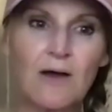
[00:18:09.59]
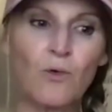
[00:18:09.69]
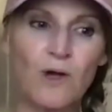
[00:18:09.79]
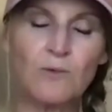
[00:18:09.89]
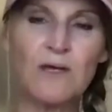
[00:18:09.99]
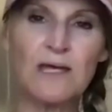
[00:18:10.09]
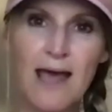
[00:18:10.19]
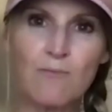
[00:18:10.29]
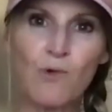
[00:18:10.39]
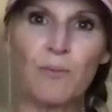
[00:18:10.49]
when we
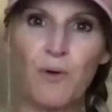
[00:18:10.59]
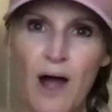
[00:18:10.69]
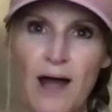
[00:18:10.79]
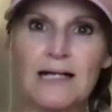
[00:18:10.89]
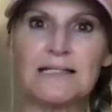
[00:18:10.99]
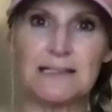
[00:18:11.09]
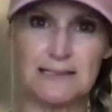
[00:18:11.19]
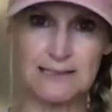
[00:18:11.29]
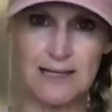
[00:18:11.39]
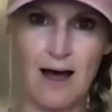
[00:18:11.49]
get more product in
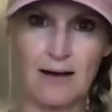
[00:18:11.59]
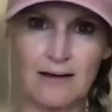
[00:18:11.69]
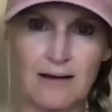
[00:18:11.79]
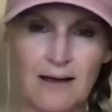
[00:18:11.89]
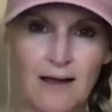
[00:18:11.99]
stock.